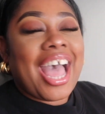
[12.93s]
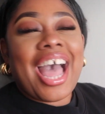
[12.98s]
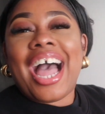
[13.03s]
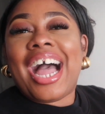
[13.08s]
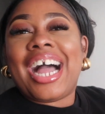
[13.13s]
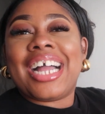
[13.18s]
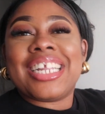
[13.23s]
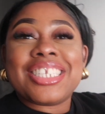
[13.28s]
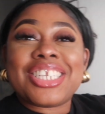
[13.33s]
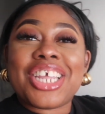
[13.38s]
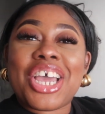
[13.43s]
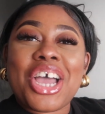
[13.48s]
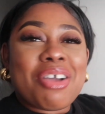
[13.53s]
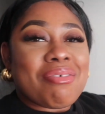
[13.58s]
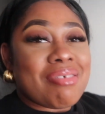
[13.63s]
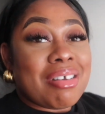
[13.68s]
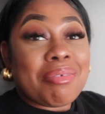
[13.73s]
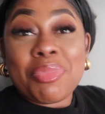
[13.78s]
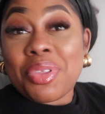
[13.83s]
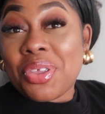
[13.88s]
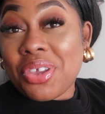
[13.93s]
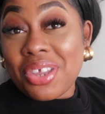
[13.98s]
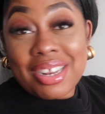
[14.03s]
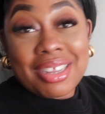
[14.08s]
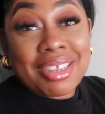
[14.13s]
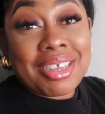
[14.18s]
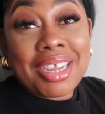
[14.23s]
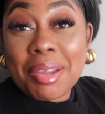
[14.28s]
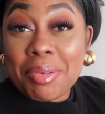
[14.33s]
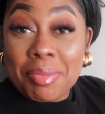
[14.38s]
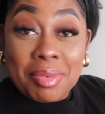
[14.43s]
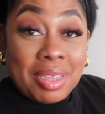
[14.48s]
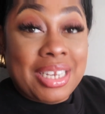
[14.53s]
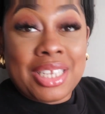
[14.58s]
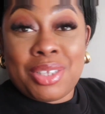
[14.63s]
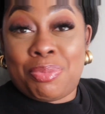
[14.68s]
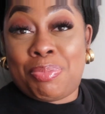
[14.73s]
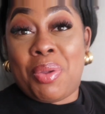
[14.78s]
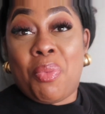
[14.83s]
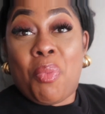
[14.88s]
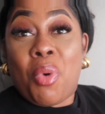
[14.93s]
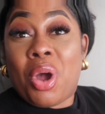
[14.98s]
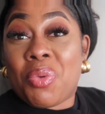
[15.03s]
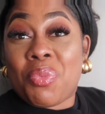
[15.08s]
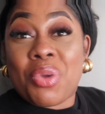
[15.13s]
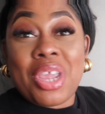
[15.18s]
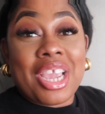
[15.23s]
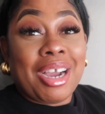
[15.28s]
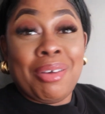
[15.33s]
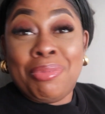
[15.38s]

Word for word: and it's been 1 week.